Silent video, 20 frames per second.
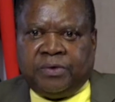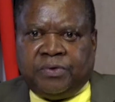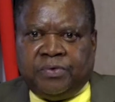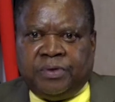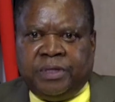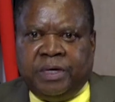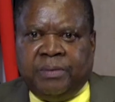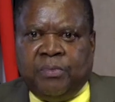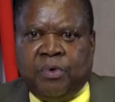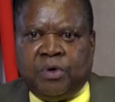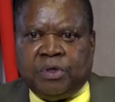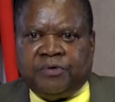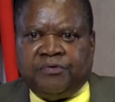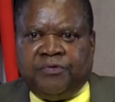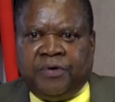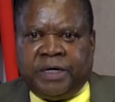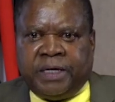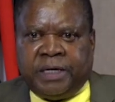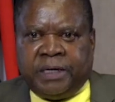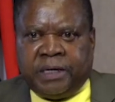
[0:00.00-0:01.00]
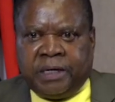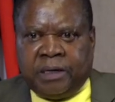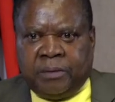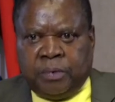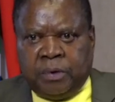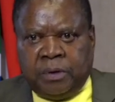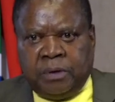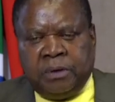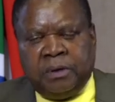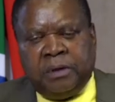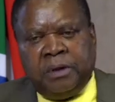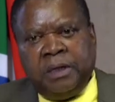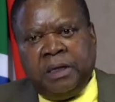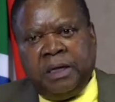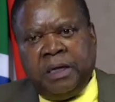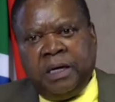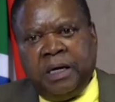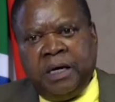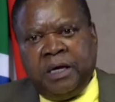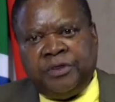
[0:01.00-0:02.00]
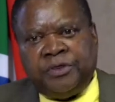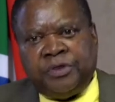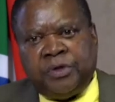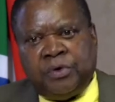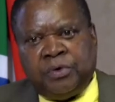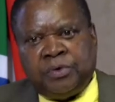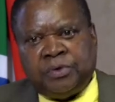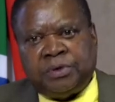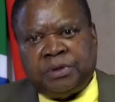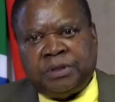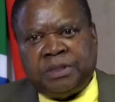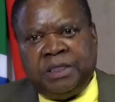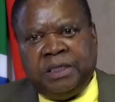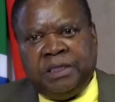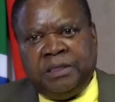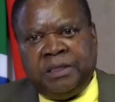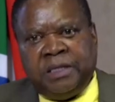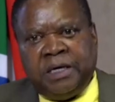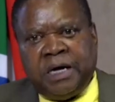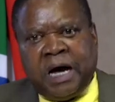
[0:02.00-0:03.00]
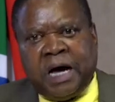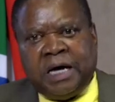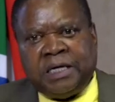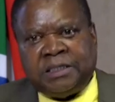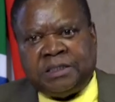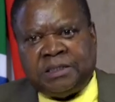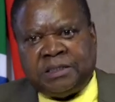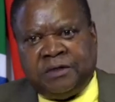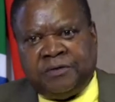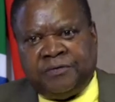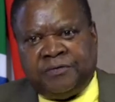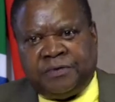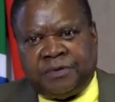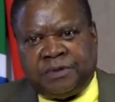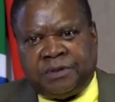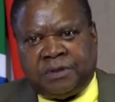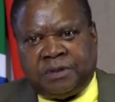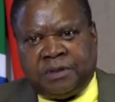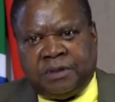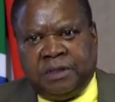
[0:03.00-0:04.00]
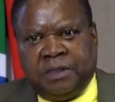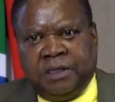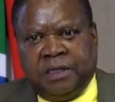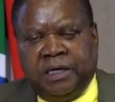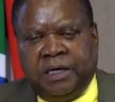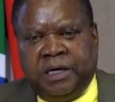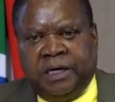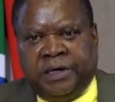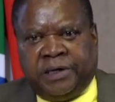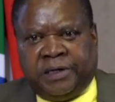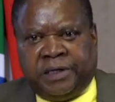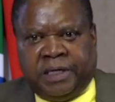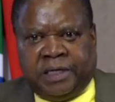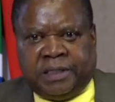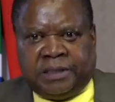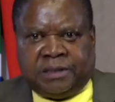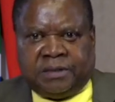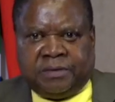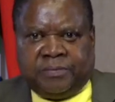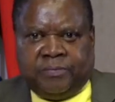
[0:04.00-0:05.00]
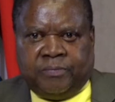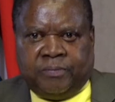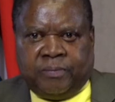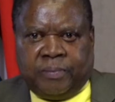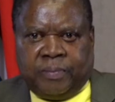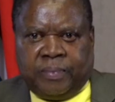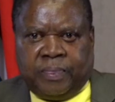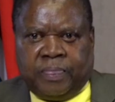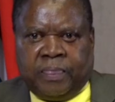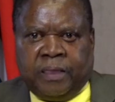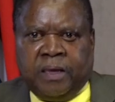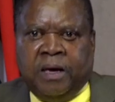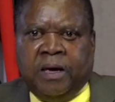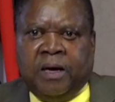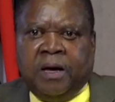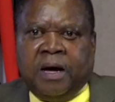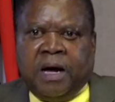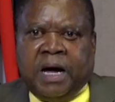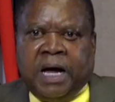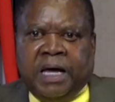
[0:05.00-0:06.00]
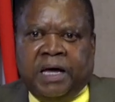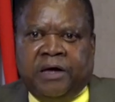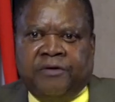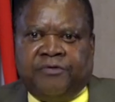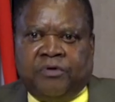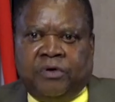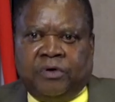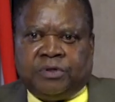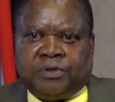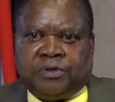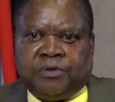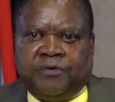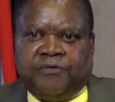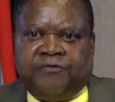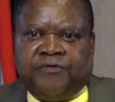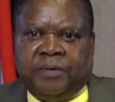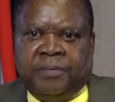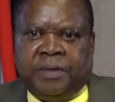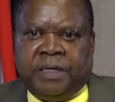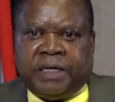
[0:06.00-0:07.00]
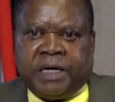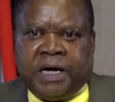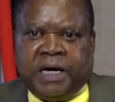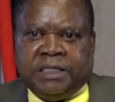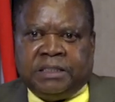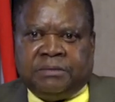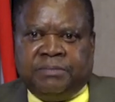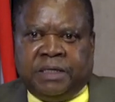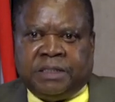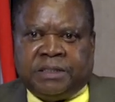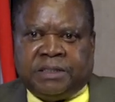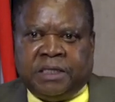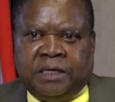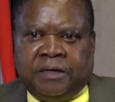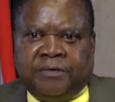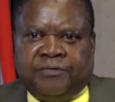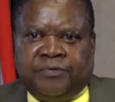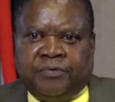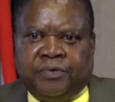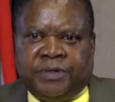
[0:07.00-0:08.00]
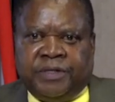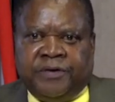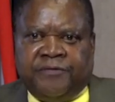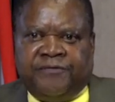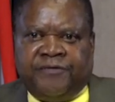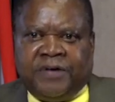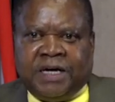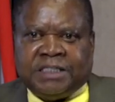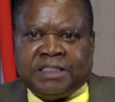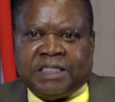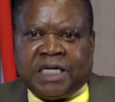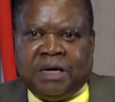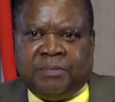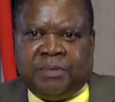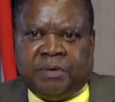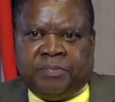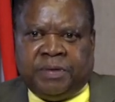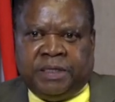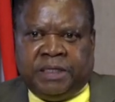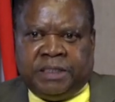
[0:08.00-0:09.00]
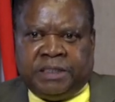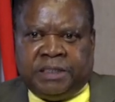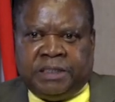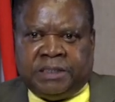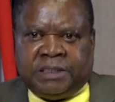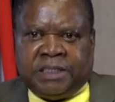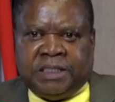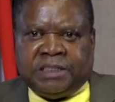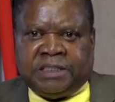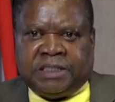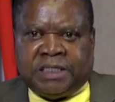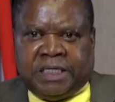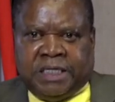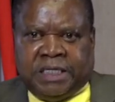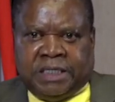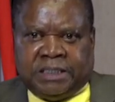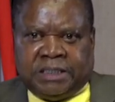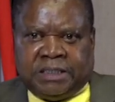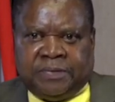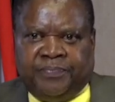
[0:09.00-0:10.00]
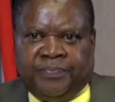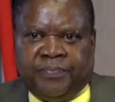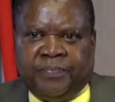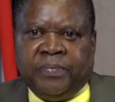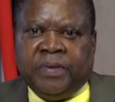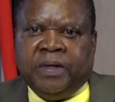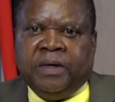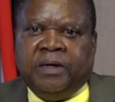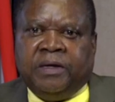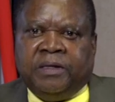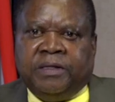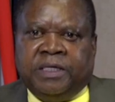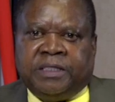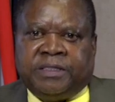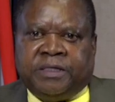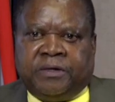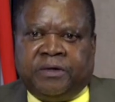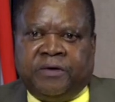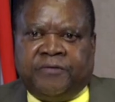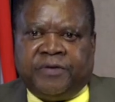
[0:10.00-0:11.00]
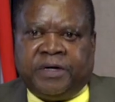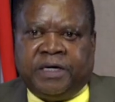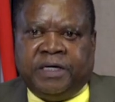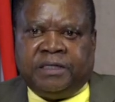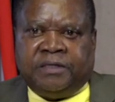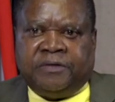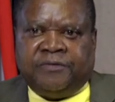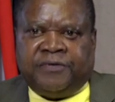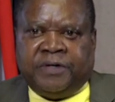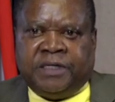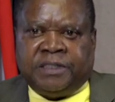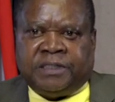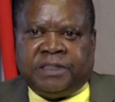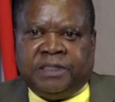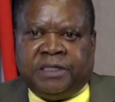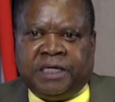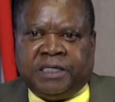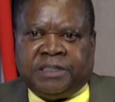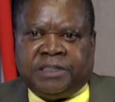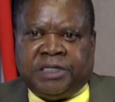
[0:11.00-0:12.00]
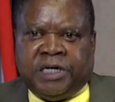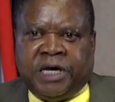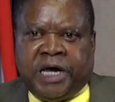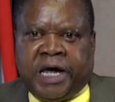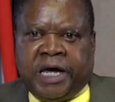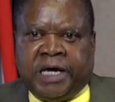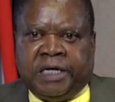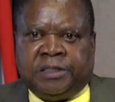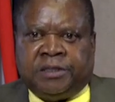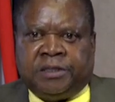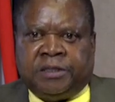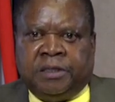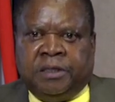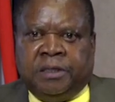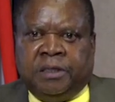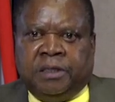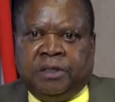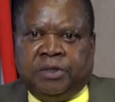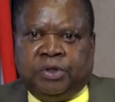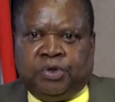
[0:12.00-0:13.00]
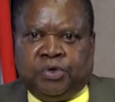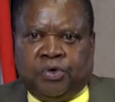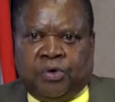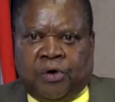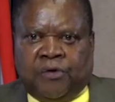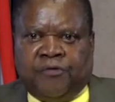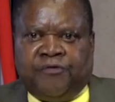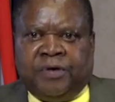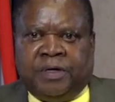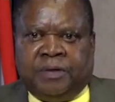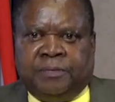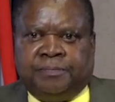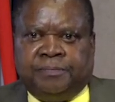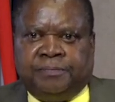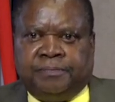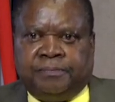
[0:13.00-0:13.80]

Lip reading: to the most vulnerable and those in the unserviced areas. I have also familiarized myself with the vast capabilities and skills the South African defense industry has to offer.